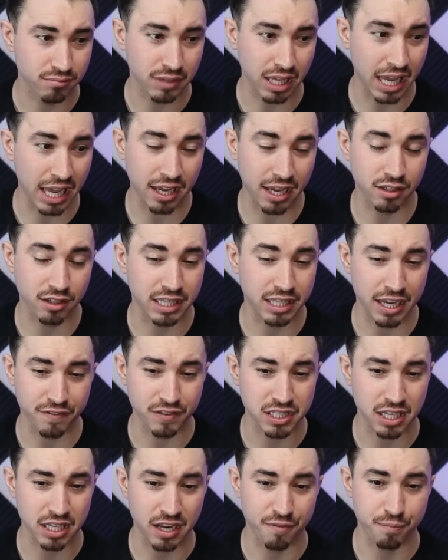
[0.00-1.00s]
and
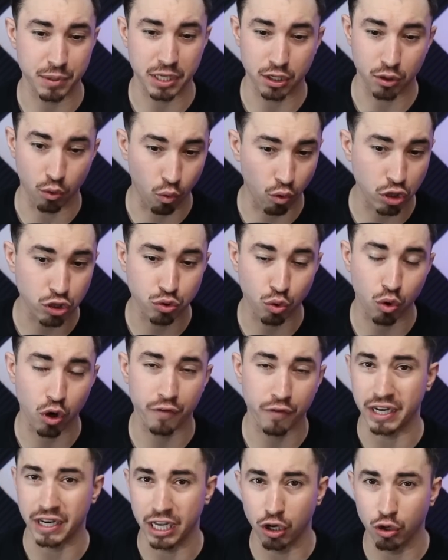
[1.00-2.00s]
Davison have beat
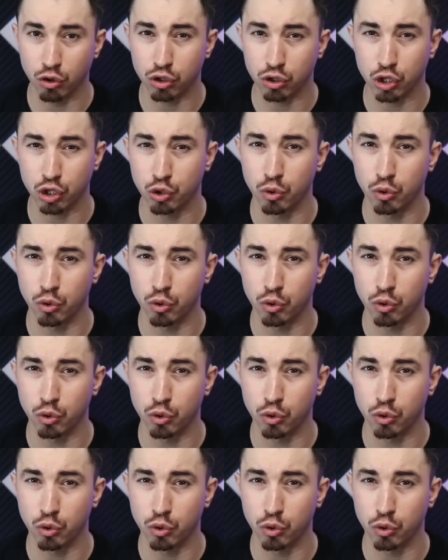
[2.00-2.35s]
Orndorff and Helger,